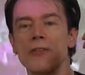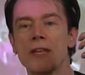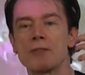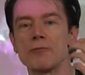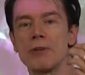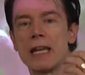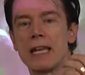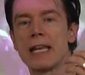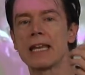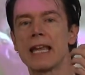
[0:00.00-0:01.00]
things
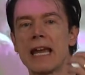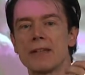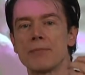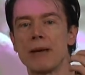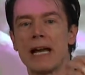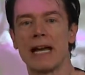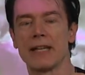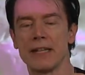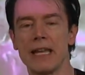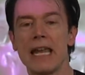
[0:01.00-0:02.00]
really get bad.
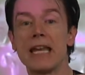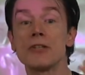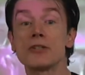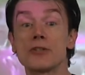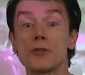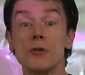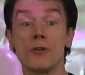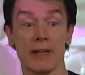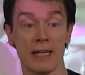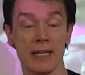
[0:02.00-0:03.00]
In a
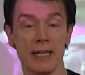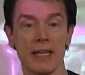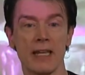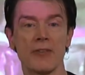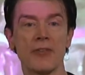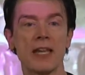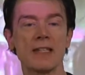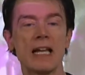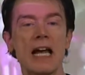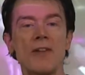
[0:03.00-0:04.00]
story,
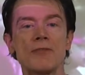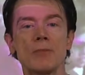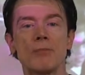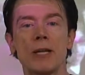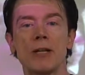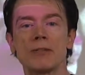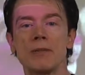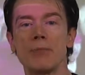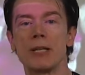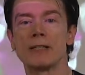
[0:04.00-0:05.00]
things have to build
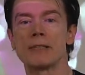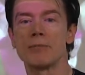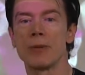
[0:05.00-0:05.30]
and build and